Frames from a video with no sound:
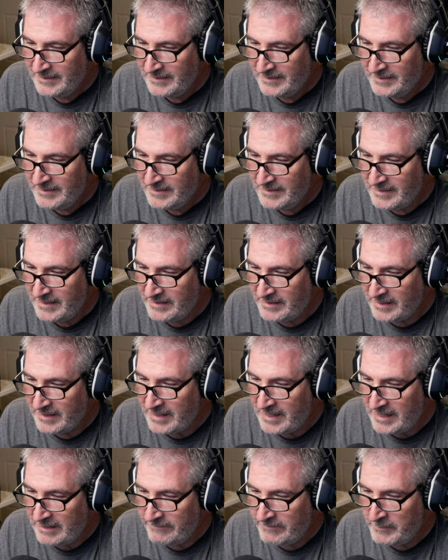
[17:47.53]
Is that the
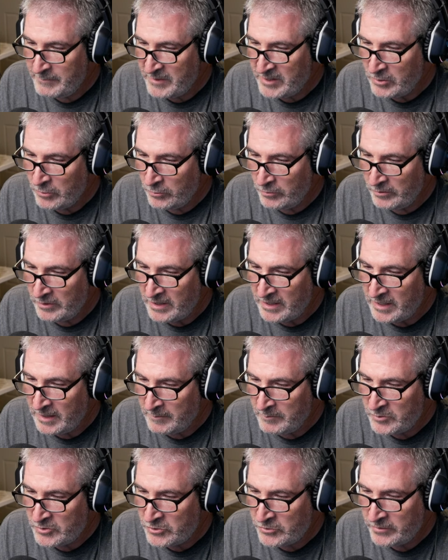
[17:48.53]
guy from the old
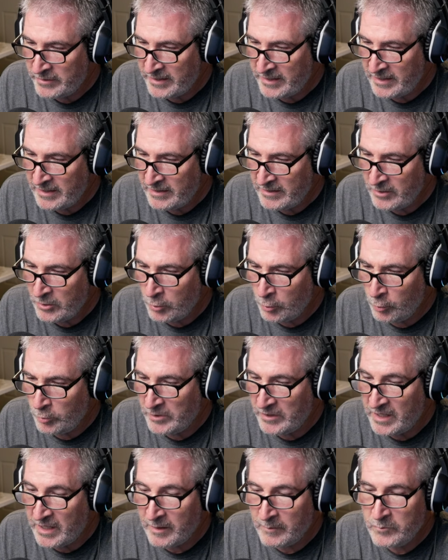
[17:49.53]
gum tree? The old
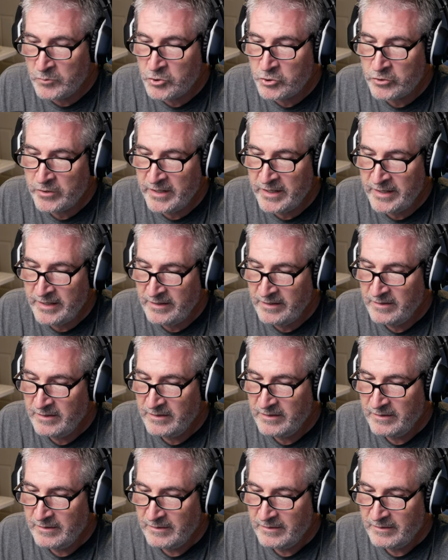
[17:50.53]
gum tree?
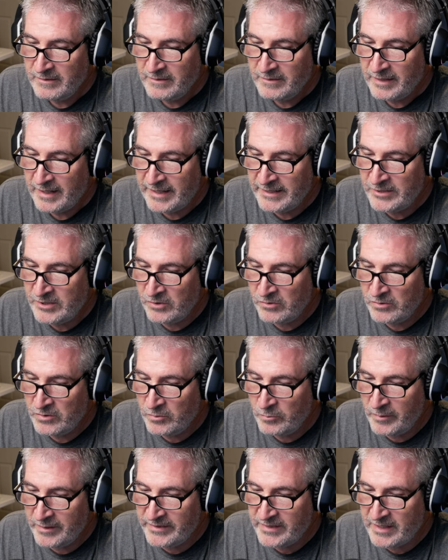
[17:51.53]
I don't know
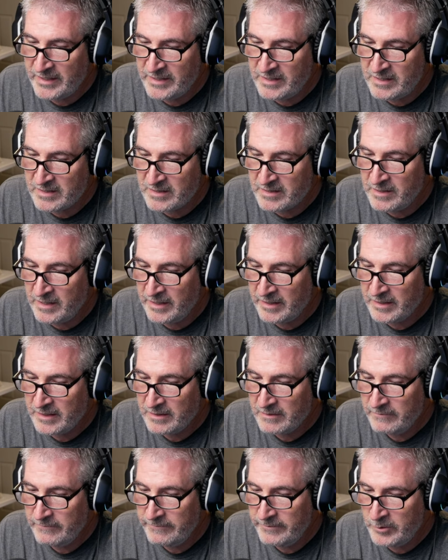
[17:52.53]
what that is, Nick.
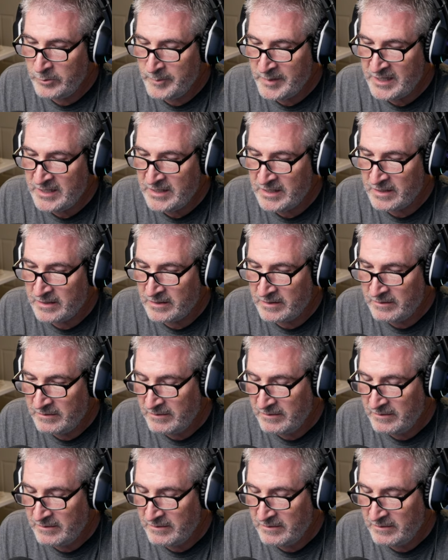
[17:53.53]
Fill me in.